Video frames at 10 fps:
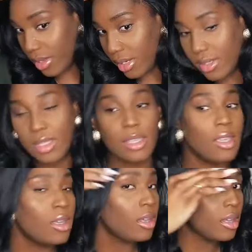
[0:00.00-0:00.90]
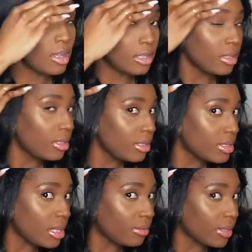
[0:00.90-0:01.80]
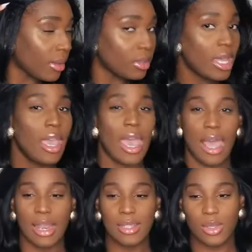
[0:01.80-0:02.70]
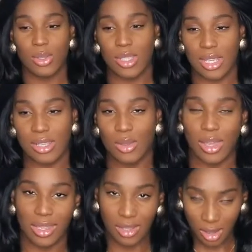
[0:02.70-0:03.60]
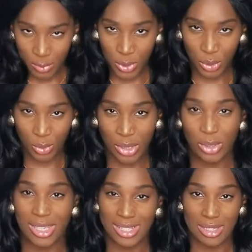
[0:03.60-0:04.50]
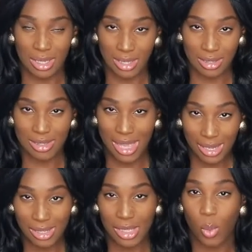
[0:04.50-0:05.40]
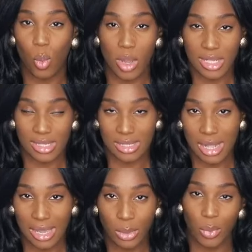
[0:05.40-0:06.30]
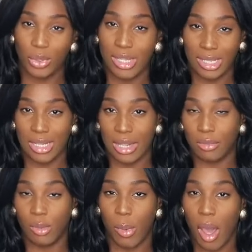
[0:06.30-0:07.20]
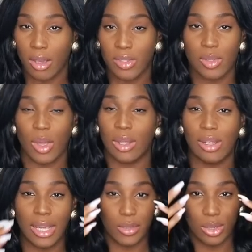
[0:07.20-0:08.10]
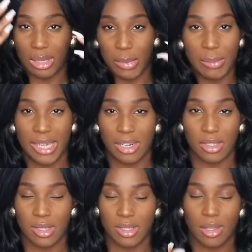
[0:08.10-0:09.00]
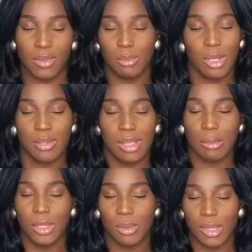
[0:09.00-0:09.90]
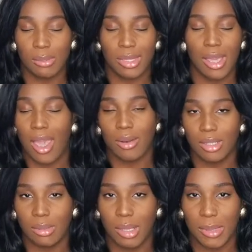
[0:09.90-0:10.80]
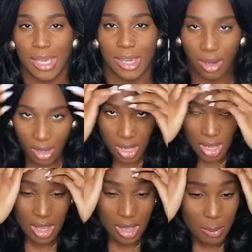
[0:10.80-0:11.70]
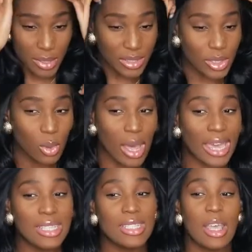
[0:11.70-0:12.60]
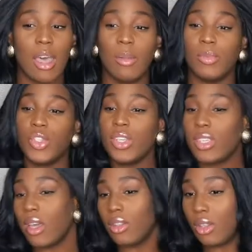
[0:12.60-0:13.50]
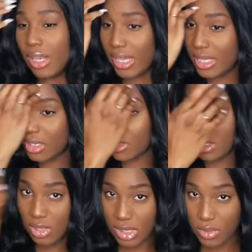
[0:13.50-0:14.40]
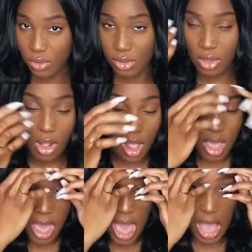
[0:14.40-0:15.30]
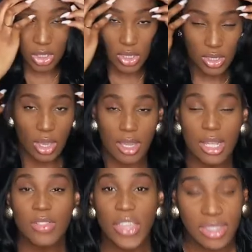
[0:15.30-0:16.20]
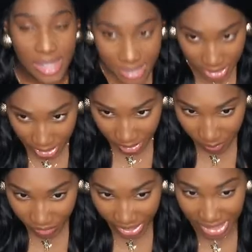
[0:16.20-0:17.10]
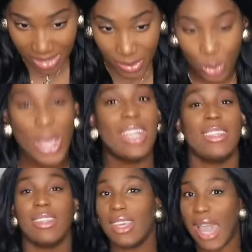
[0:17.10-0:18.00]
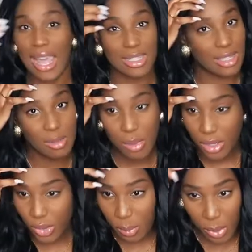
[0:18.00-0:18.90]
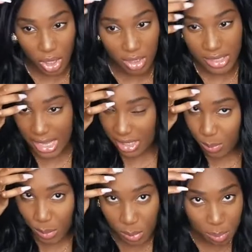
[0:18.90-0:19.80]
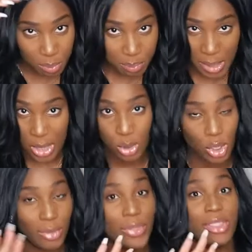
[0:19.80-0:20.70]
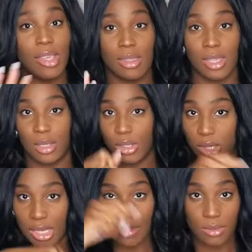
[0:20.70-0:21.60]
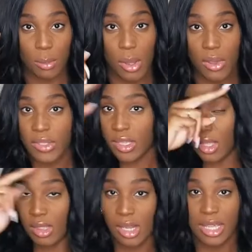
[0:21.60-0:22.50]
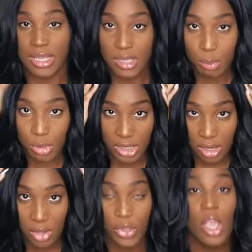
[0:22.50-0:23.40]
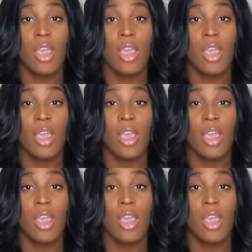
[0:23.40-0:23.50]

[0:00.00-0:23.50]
See? Nothing is left out. I like to do this so I can come to you and you can see exactly what it's like when you take it out of the box. So I don't like to do like baby hairs and stuff. And plus, I'm not a baby. I don't need baby hair. But so I just cut the lace because it's a lace frontal. I just cut it and that's it. I didn't even do anything. I didn't plug the part. I didn't put powder, nothing. Took it out of the box, cut the lace, put it on.